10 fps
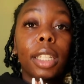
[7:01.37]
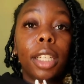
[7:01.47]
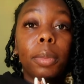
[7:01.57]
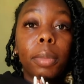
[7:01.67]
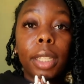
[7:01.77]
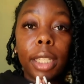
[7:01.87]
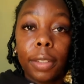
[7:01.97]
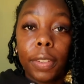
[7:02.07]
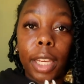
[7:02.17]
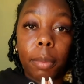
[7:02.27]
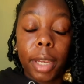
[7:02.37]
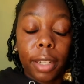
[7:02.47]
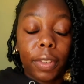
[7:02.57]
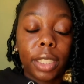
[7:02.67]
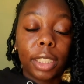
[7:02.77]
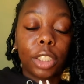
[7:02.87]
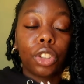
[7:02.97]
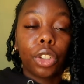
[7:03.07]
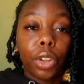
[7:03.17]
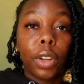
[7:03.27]
Keep believing and manifest
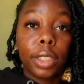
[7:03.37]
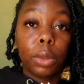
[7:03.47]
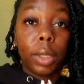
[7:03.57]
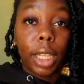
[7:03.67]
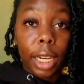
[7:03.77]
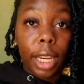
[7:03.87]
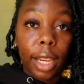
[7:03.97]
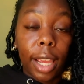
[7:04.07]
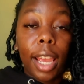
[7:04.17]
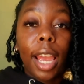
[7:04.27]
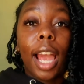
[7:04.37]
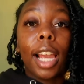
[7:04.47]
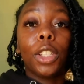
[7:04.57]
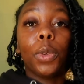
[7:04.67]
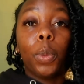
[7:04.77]
that you're going to get it, and you